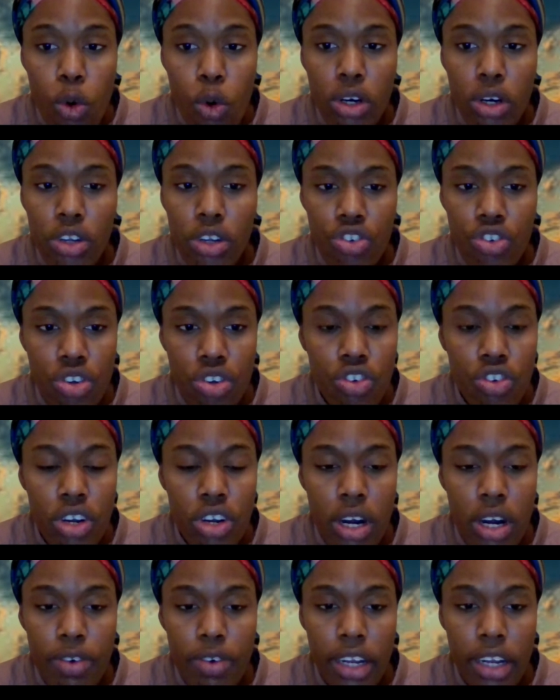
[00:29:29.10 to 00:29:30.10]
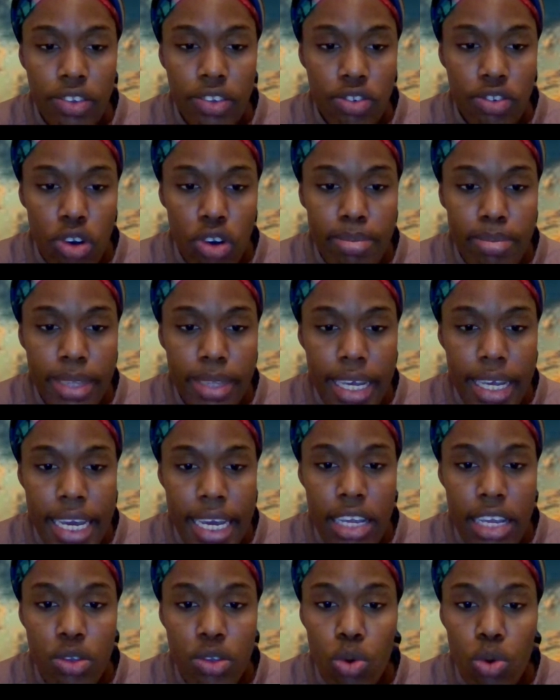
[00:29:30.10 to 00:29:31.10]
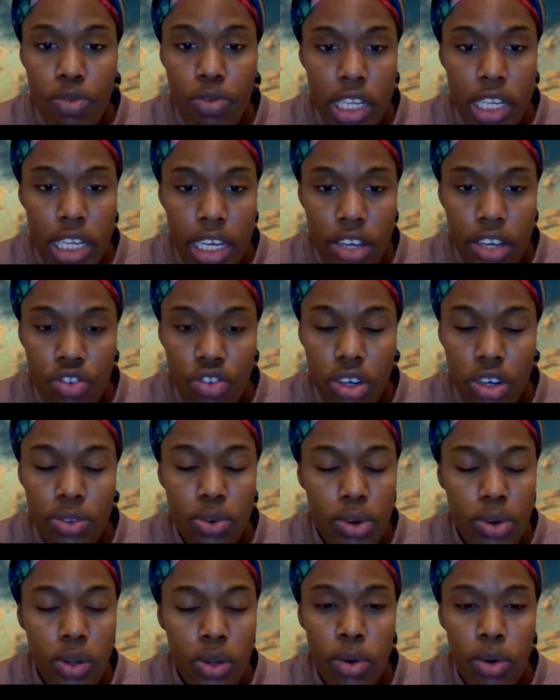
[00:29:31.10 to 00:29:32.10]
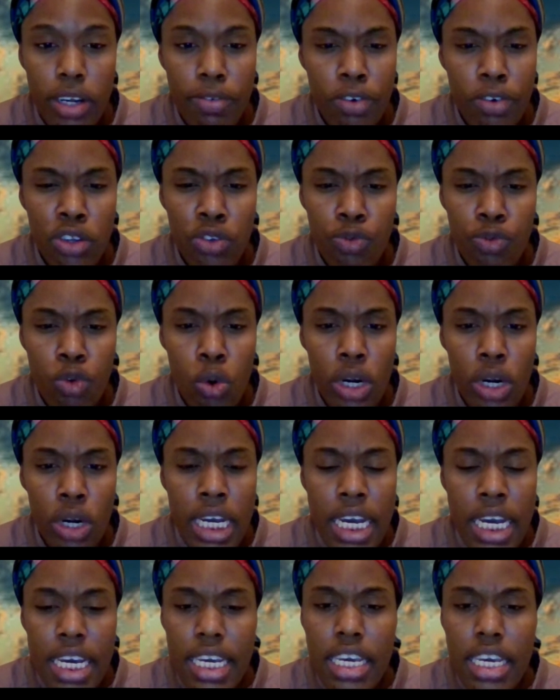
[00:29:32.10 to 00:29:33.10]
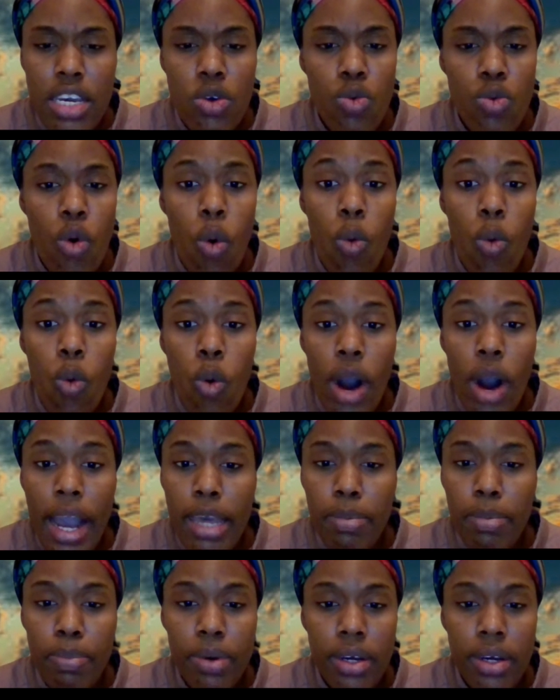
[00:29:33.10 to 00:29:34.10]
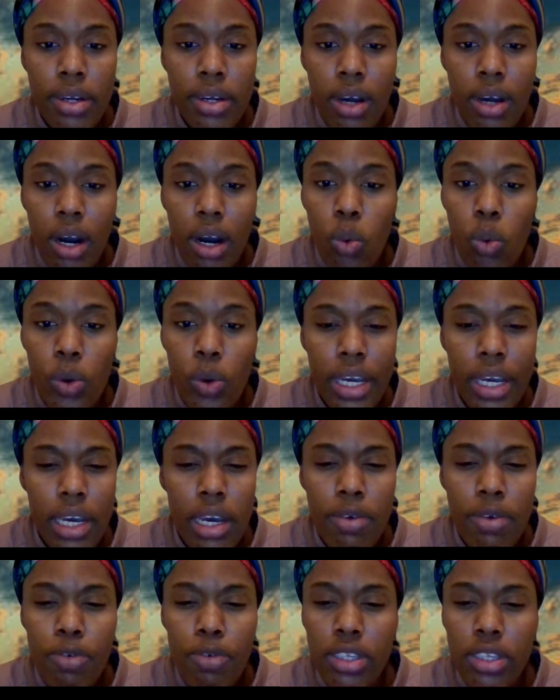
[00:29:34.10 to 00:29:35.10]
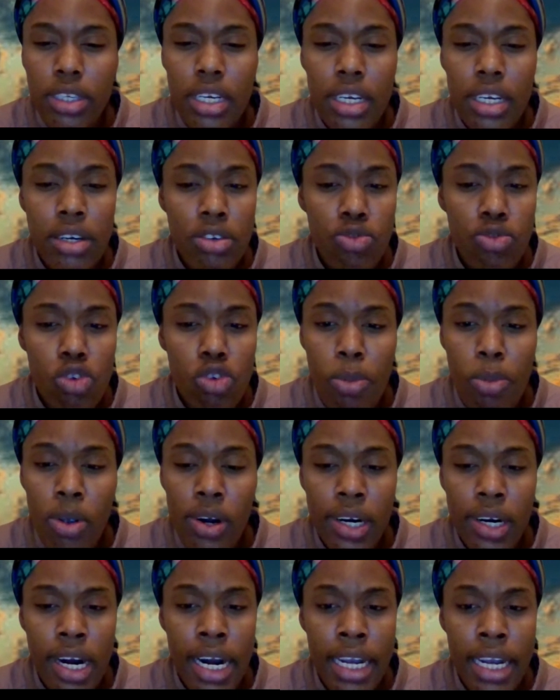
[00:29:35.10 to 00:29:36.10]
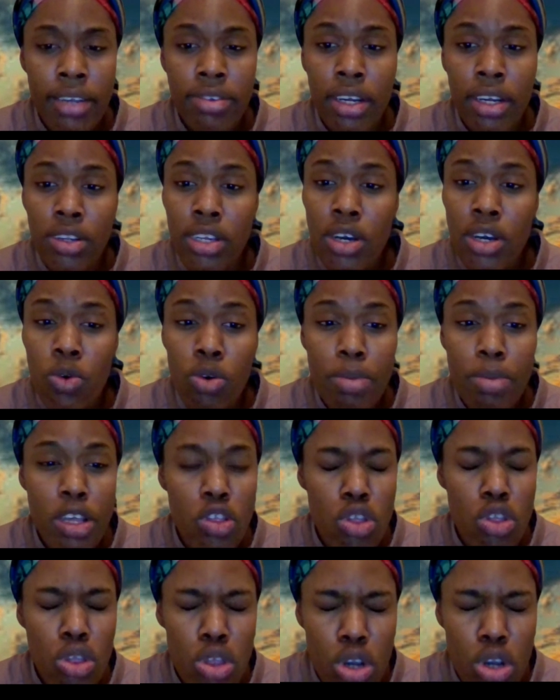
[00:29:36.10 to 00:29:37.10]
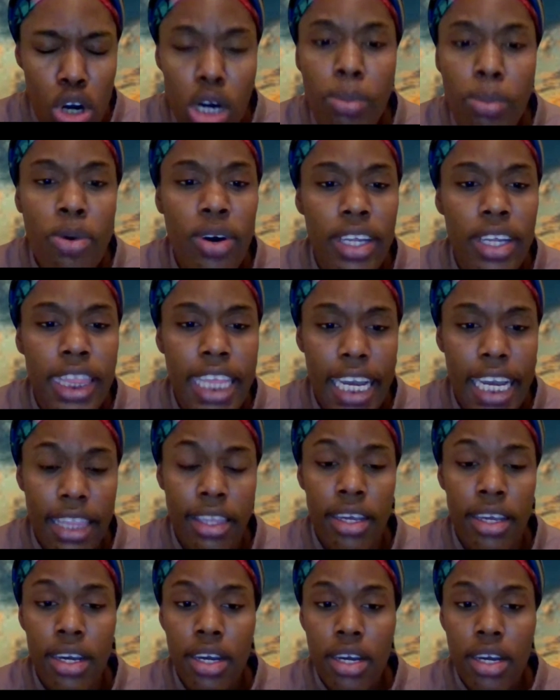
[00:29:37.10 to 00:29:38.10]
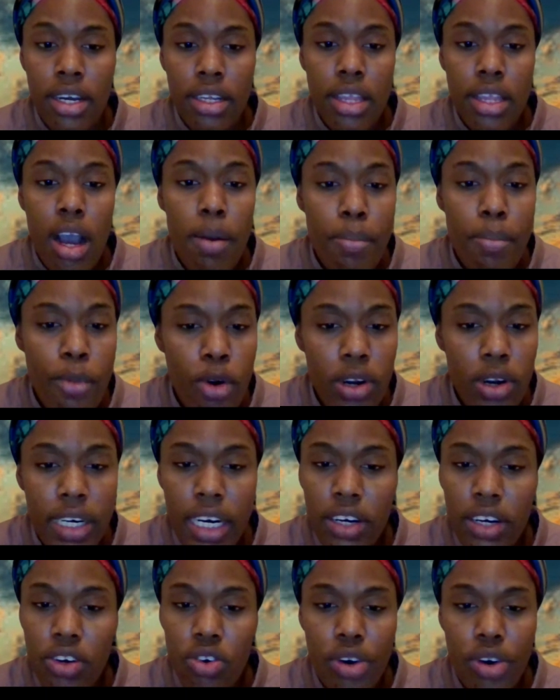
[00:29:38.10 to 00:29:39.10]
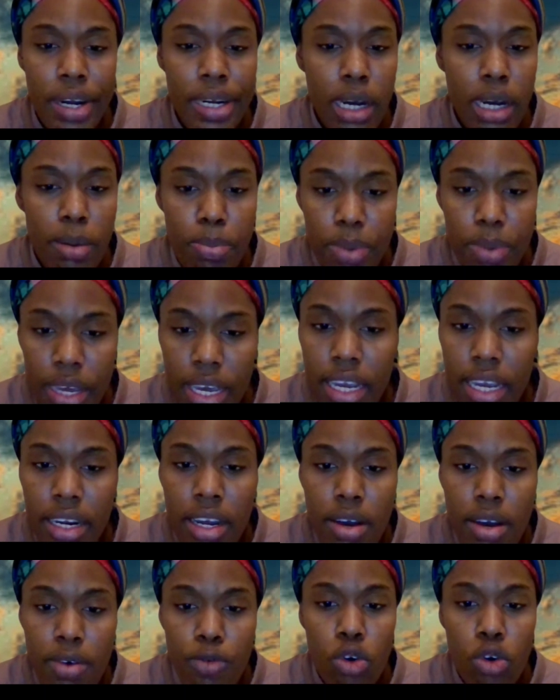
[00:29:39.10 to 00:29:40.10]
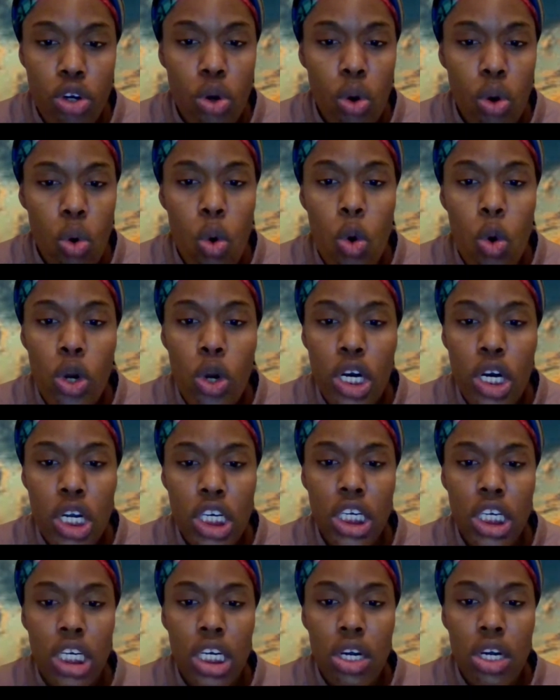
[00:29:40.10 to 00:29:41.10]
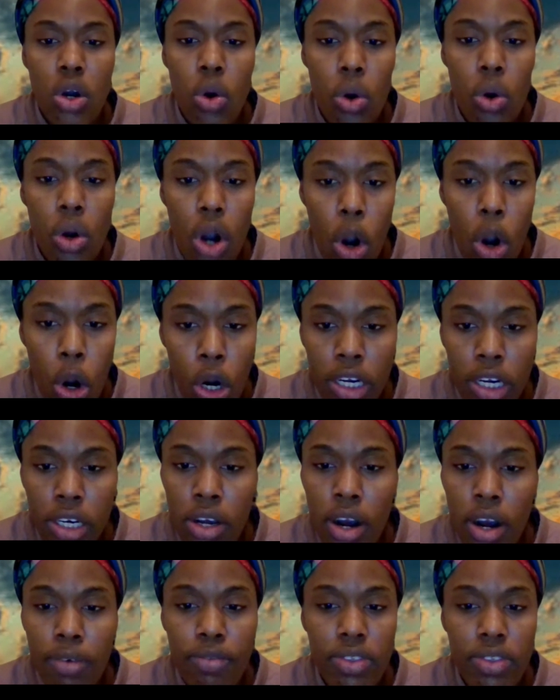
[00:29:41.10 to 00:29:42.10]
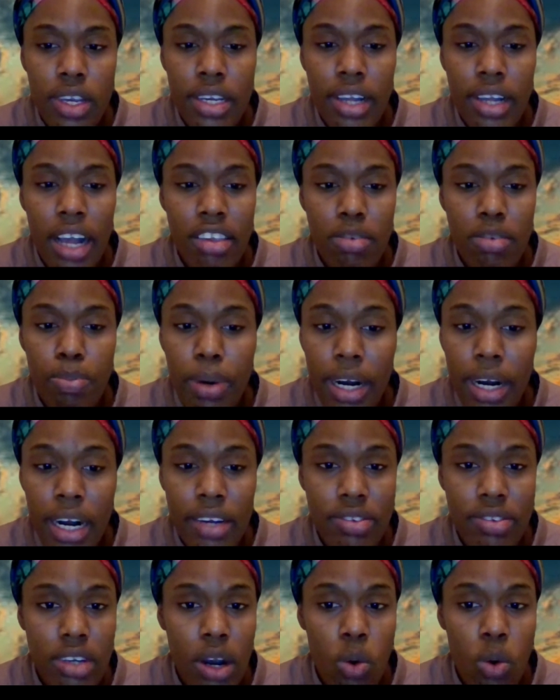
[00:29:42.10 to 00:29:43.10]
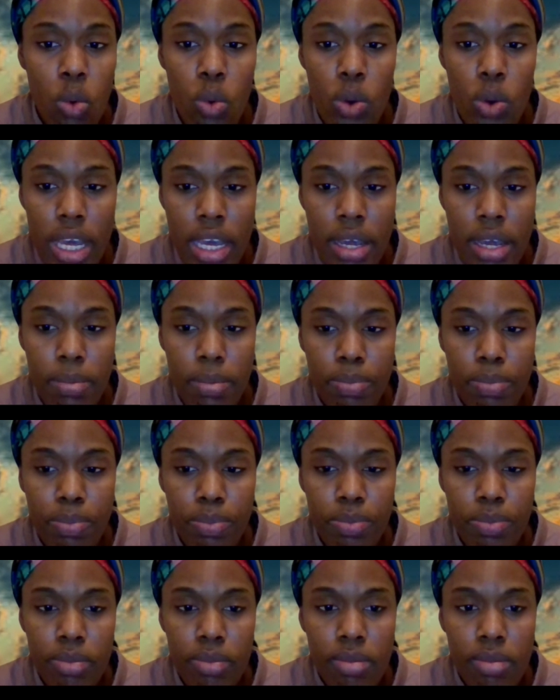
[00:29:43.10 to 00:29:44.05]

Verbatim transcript: for the children of God someday in Revelation 21 verse 4. He will wipe away every tears from our eyes and there will be no more death, no more nor crying no pain for the older corridor of things has passed away.